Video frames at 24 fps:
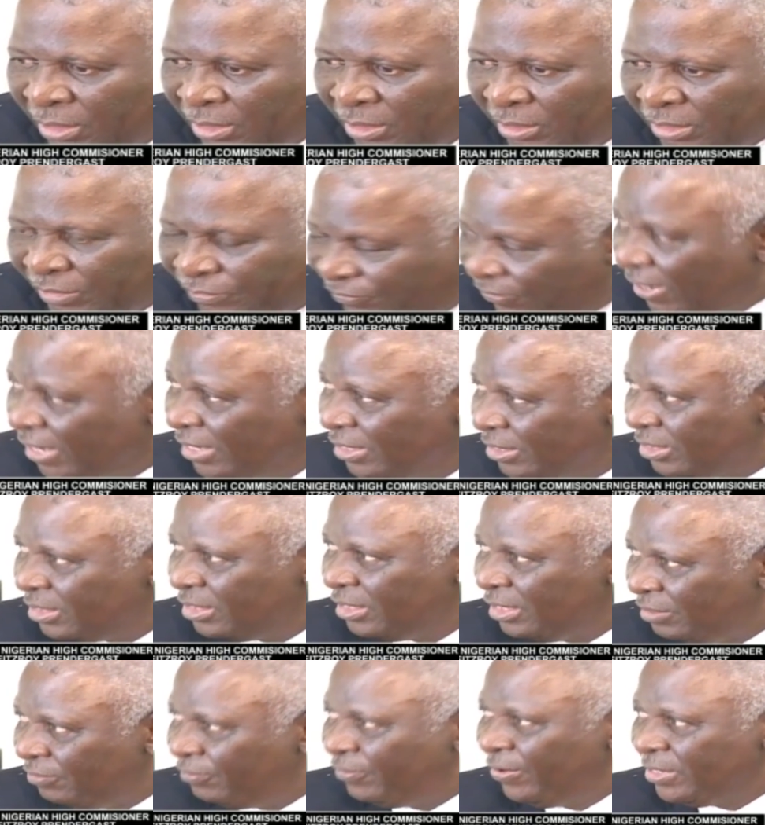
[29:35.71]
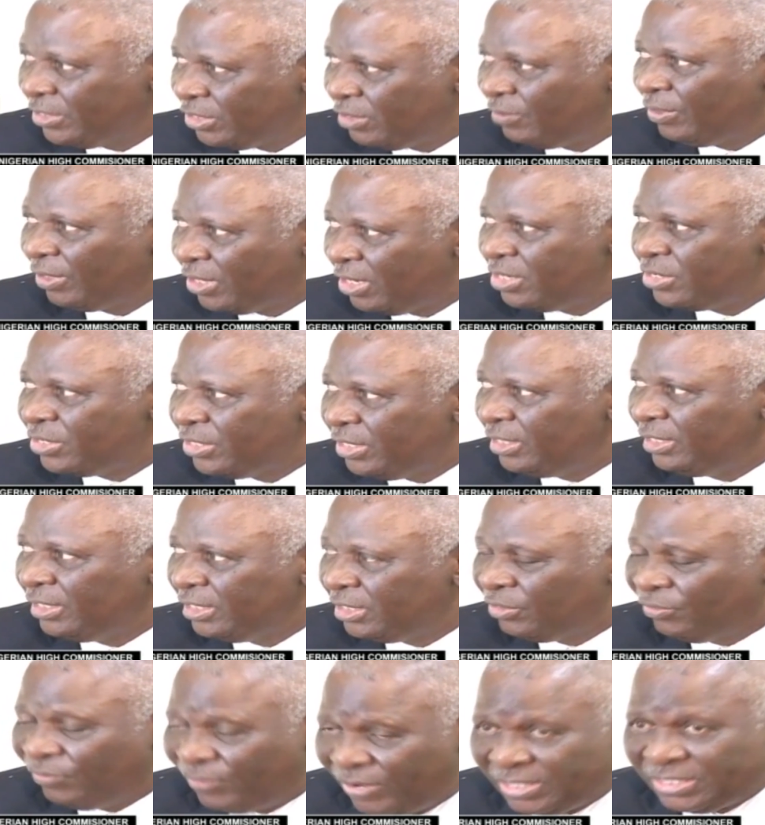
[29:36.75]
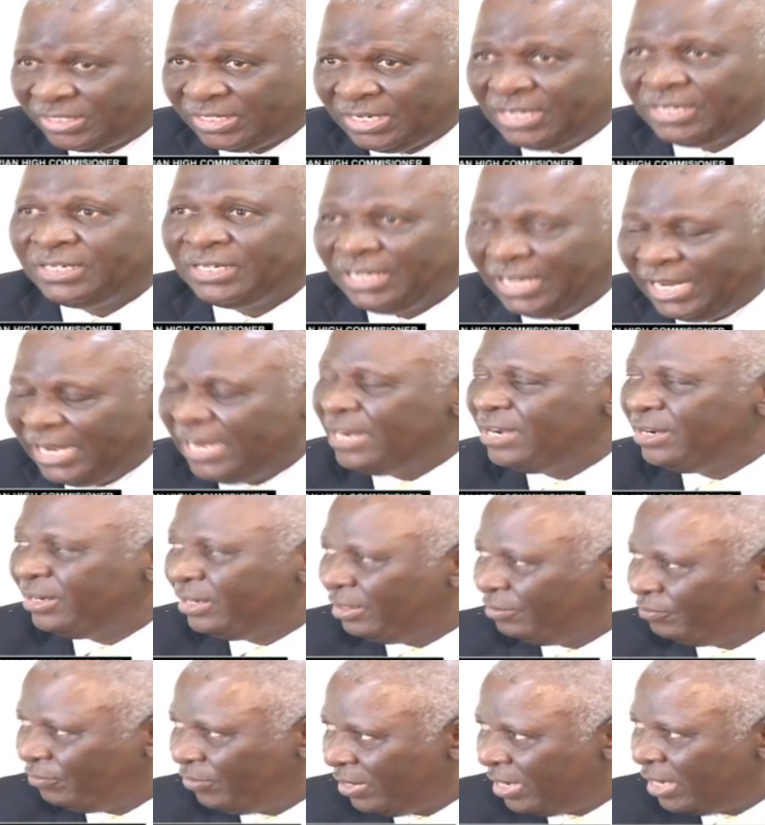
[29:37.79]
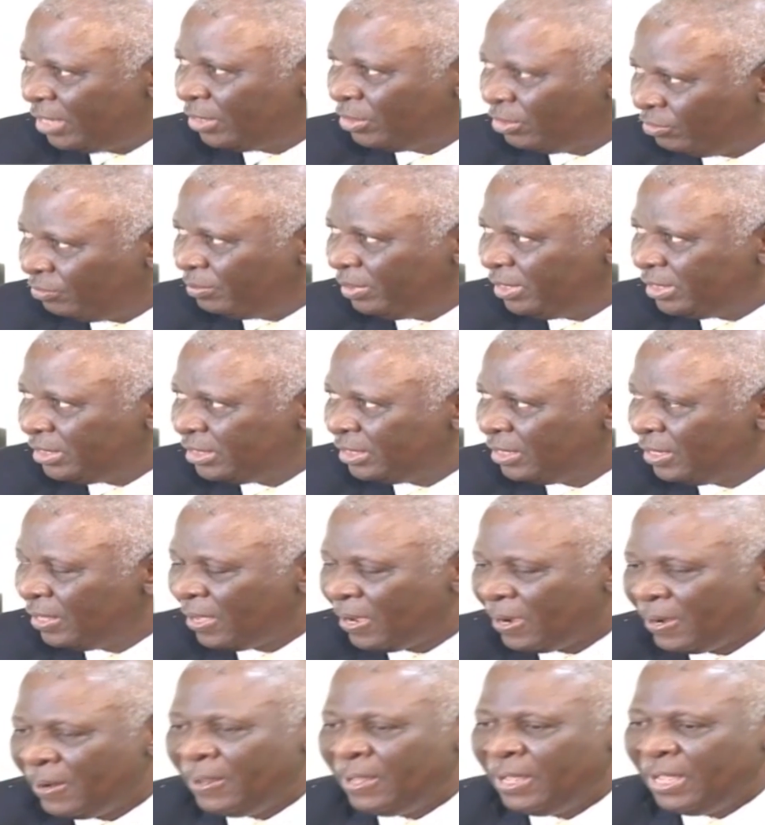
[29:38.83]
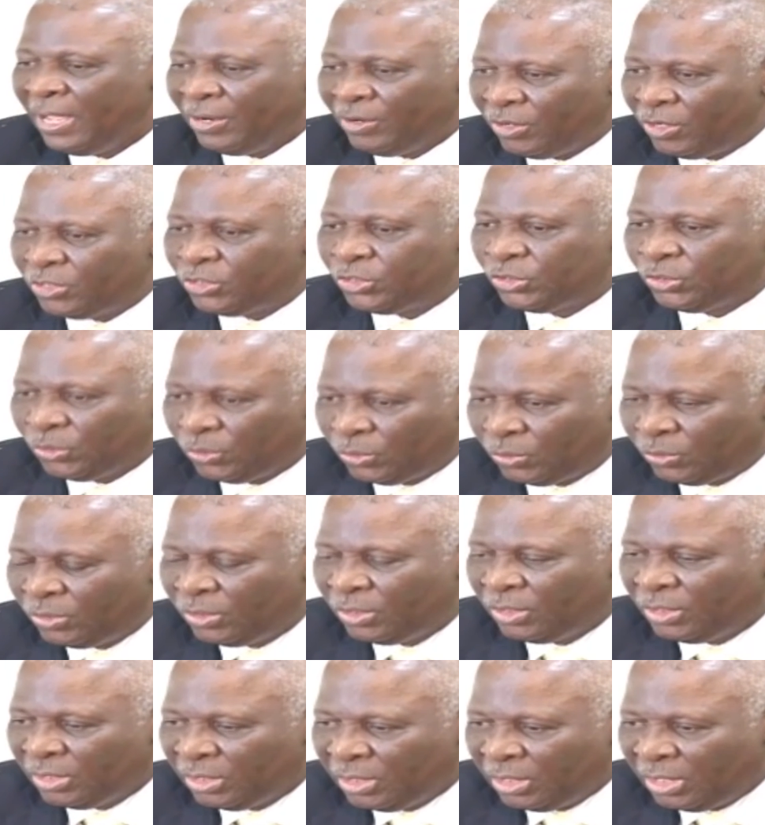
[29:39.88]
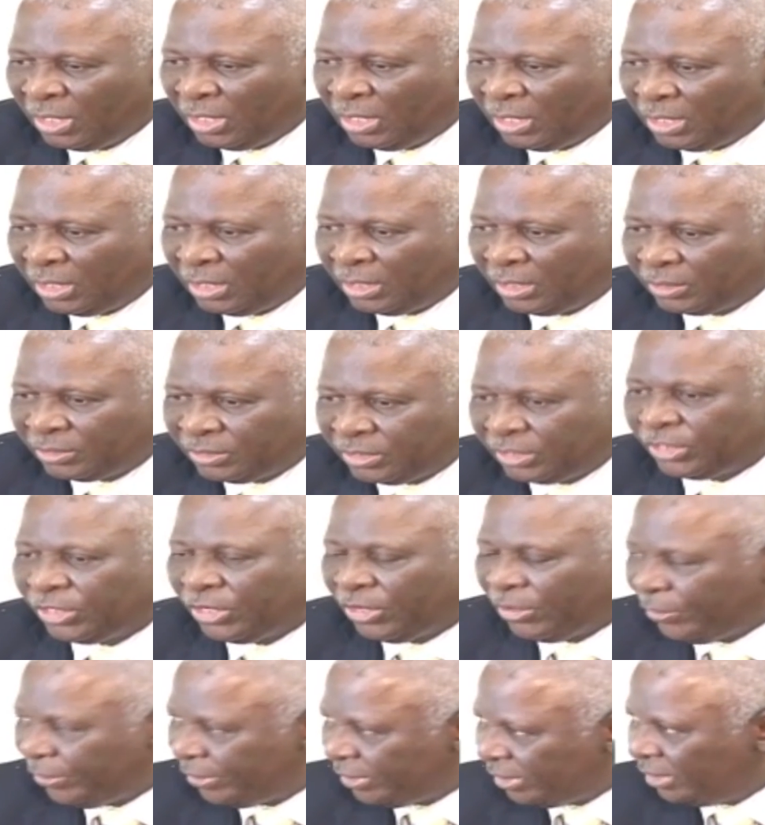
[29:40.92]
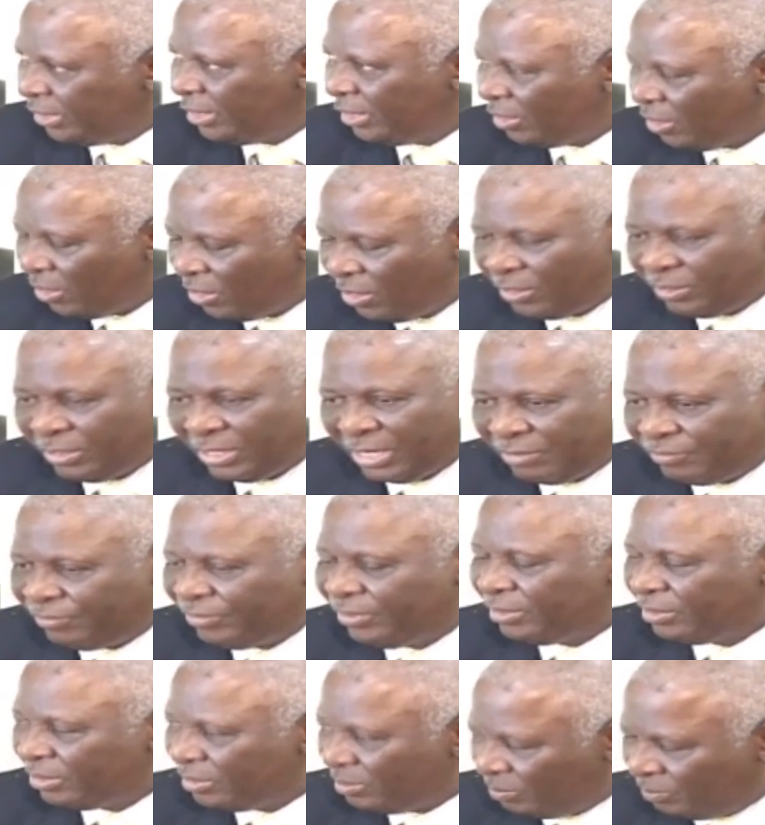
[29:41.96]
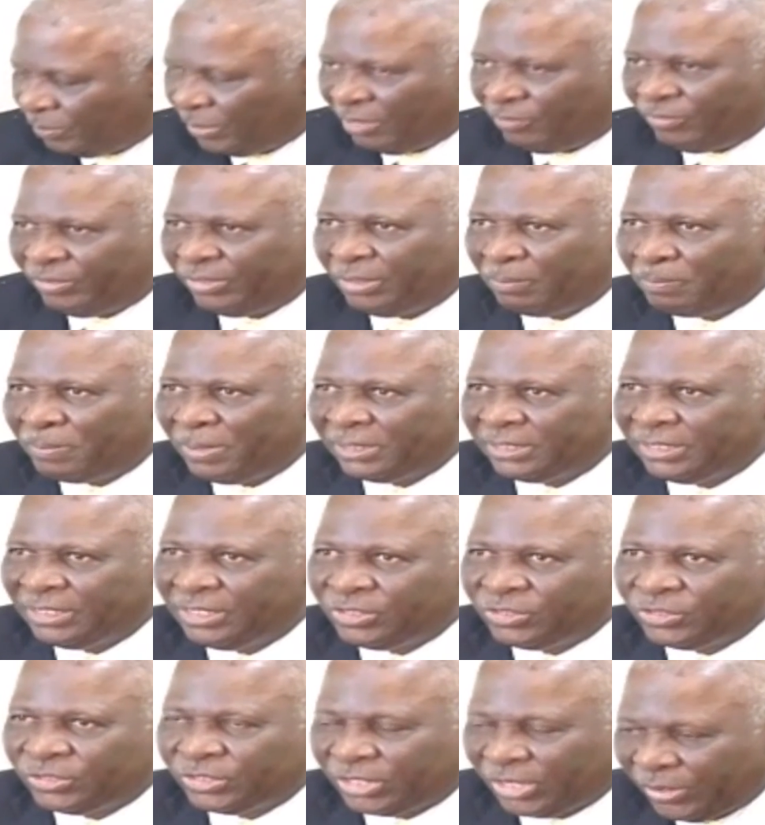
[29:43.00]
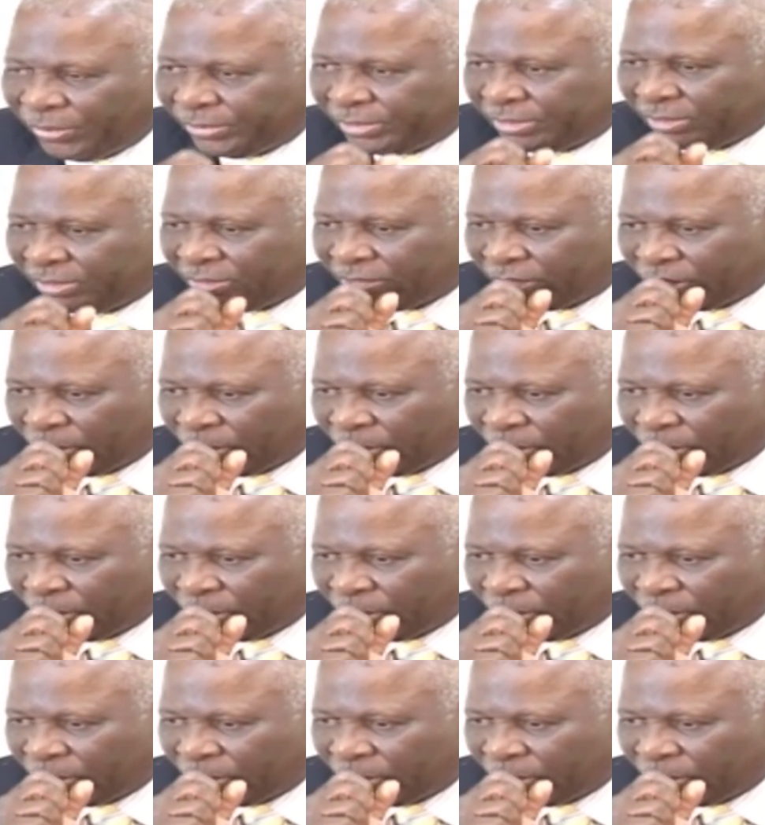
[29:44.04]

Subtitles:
defense. The defense of the country is vested in the federal government, and also security, everything pertaining to security,